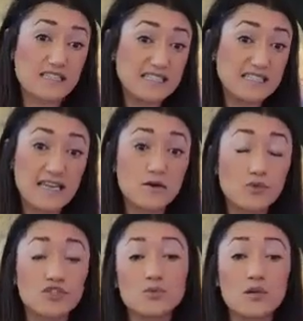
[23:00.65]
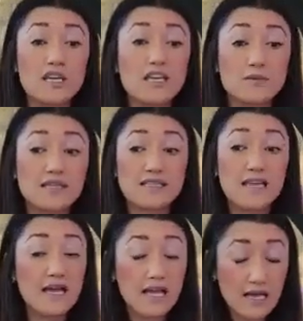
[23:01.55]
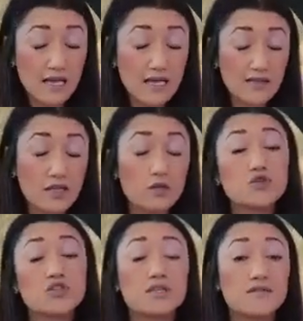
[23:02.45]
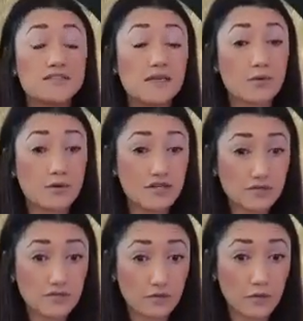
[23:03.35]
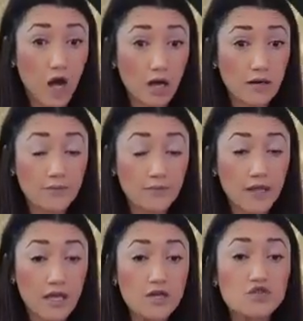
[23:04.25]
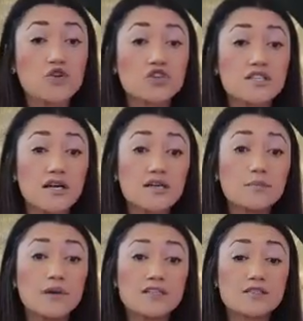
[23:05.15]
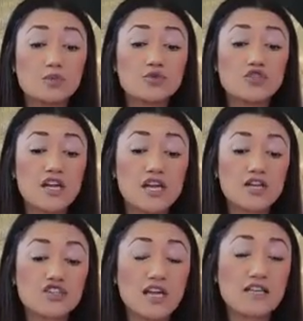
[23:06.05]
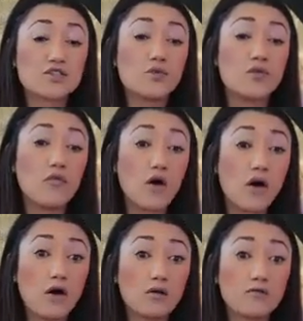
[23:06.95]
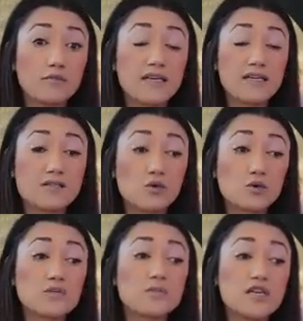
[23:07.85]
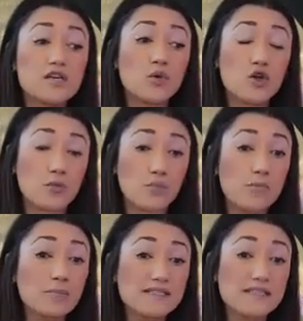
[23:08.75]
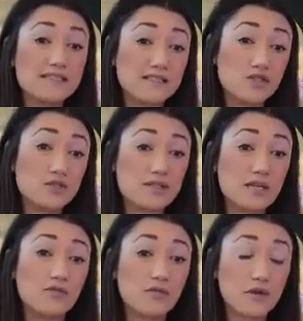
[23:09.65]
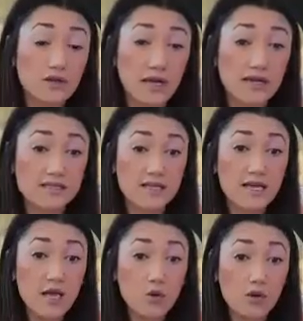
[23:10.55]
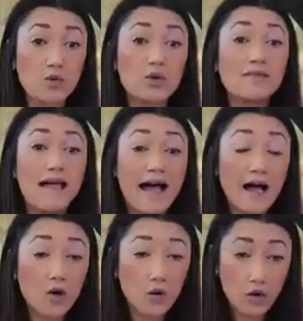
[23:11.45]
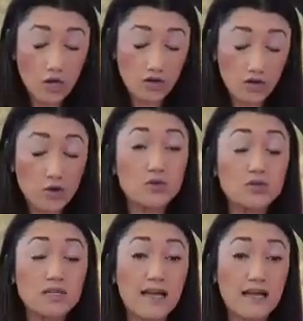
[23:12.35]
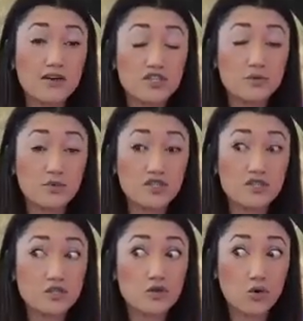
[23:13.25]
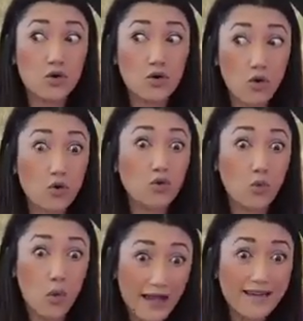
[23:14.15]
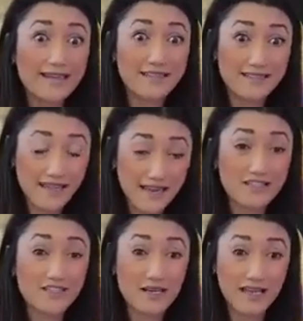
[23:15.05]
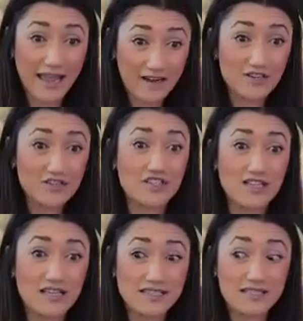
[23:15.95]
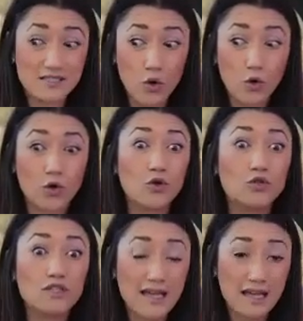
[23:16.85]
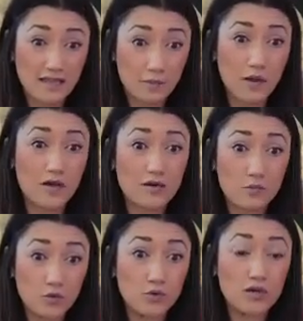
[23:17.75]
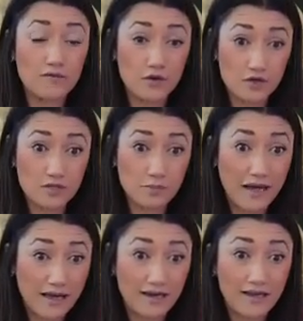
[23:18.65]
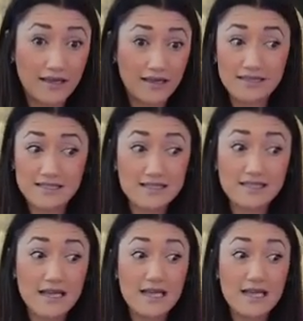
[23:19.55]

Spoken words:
and sin, which is what keeps us in the illusion of separation from God. So your sadhana practice will change as you evolve because ultimately what your purpose is to self-realize. And you allow the Kundalini energy, which is your own white tantric energy that sits coiled at the bottom root of your spine. This is